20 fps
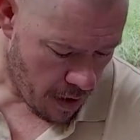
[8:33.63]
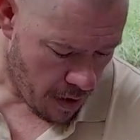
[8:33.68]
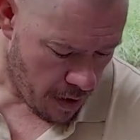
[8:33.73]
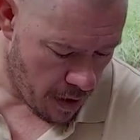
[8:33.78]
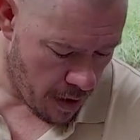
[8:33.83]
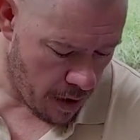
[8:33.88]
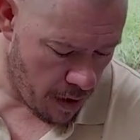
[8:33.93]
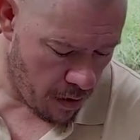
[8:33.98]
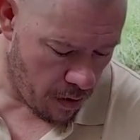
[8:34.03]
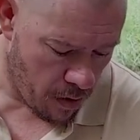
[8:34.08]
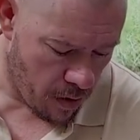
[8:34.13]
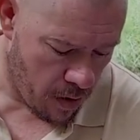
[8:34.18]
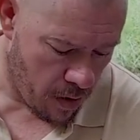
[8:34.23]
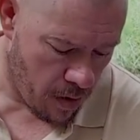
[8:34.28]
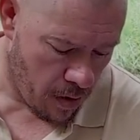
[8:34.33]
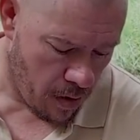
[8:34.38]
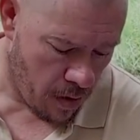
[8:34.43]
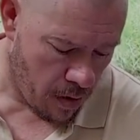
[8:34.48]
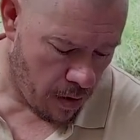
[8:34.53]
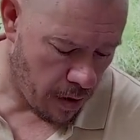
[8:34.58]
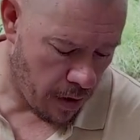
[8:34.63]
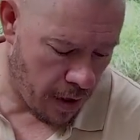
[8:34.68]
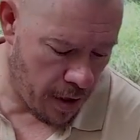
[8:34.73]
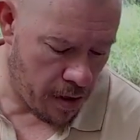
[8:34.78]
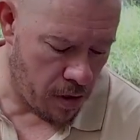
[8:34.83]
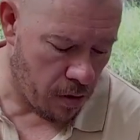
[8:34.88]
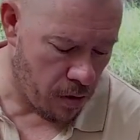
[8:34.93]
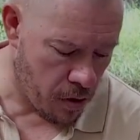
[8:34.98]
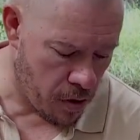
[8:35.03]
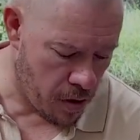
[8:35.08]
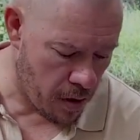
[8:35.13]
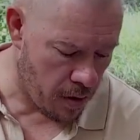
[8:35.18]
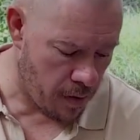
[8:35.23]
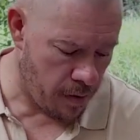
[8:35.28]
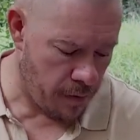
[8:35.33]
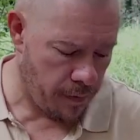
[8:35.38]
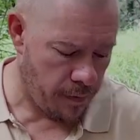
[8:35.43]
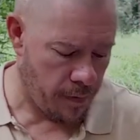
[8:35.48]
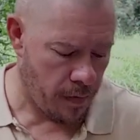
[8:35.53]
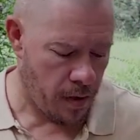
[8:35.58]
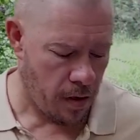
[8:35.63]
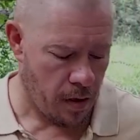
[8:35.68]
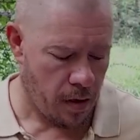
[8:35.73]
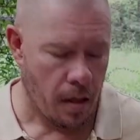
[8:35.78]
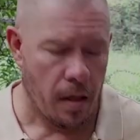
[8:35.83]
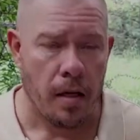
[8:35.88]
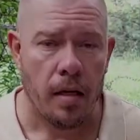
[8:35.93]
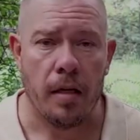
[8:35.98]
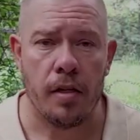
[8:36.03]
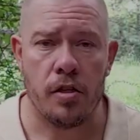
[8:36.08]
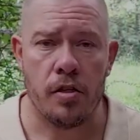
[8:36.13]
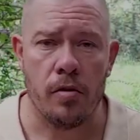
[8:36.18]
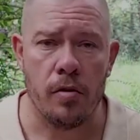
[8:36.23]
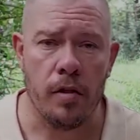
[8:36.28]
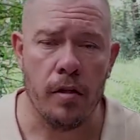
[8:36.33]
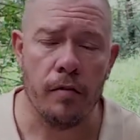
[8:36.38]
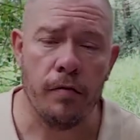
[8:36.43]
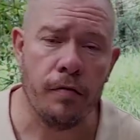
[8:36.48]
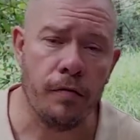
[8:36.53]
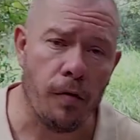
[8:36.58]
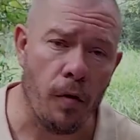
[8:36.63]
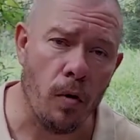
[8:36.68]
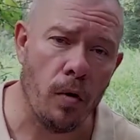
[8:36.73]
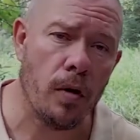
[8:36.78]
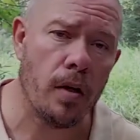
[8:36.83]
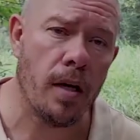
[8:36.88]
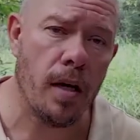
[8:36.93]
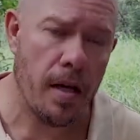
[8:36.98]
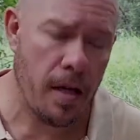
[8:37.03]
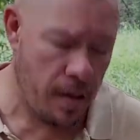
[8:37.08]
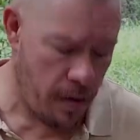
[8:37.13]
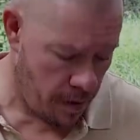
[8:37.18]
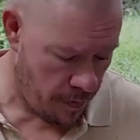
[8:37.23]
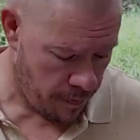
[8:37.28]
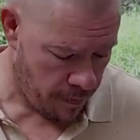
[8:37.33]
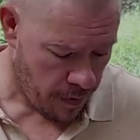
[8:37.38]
Then resolution, it's shooting 4K